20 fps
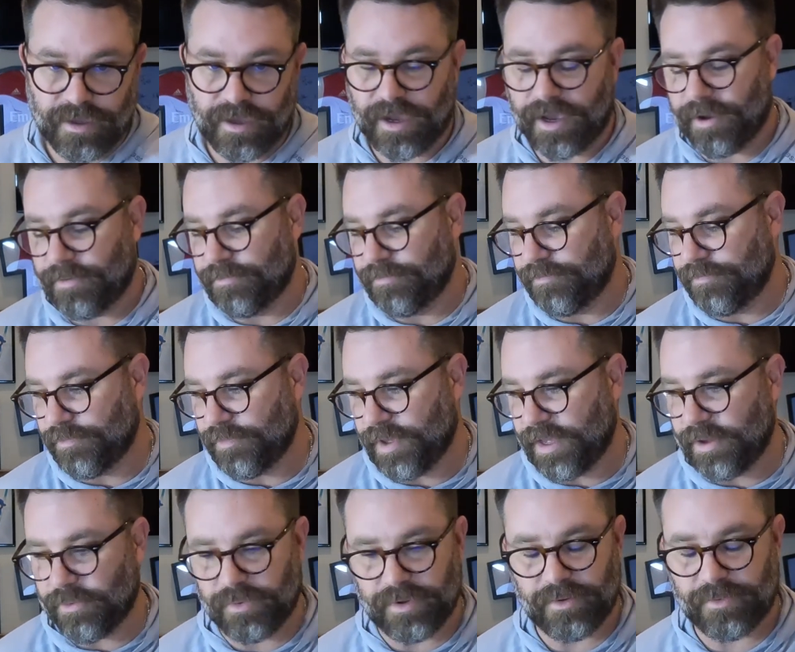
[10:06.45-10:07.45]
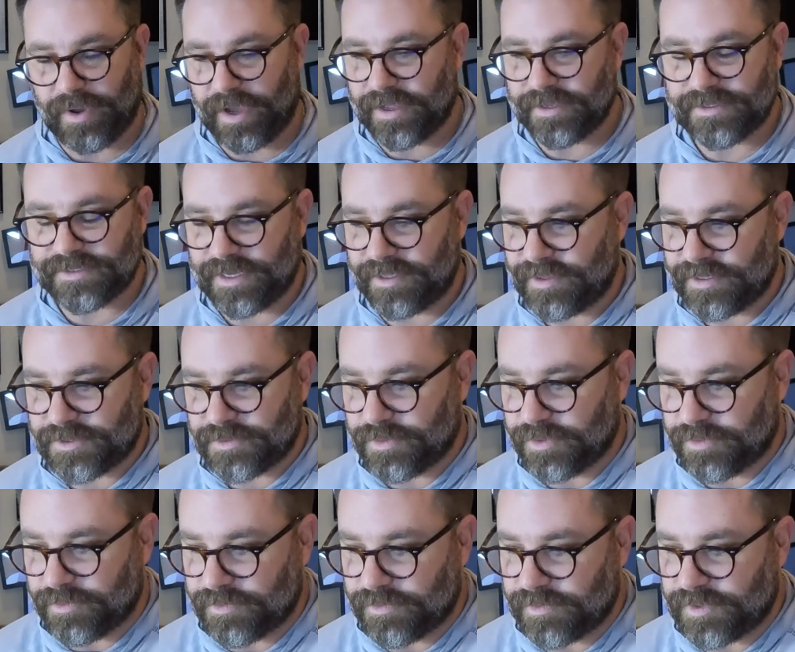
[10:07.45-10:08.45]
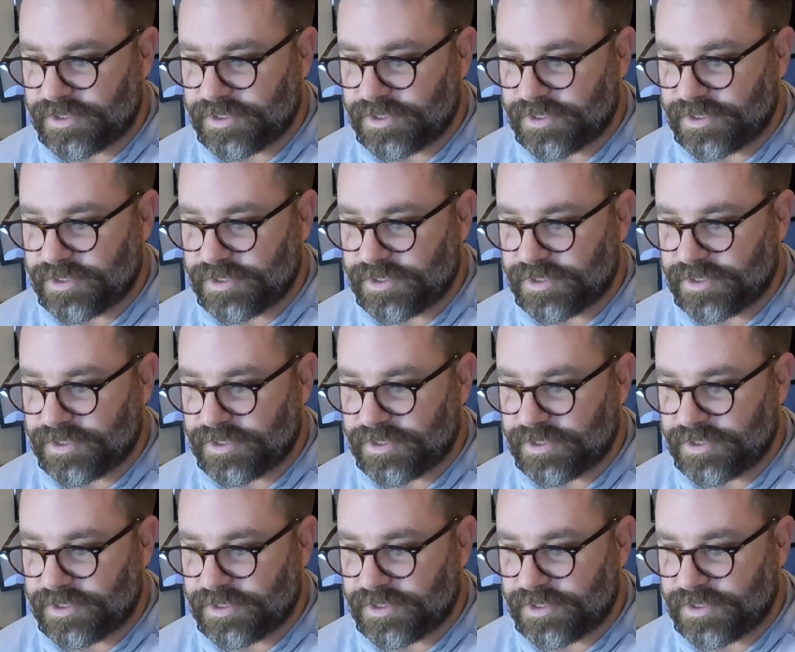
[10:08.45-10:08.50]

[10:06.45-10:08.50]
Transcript: I'd say this with